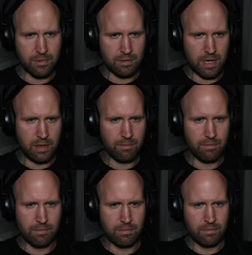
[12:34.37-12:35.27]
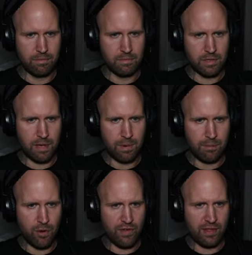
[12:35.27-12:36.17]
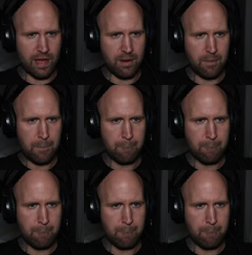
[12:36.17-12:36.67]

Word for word: Okay. Keep on moving then.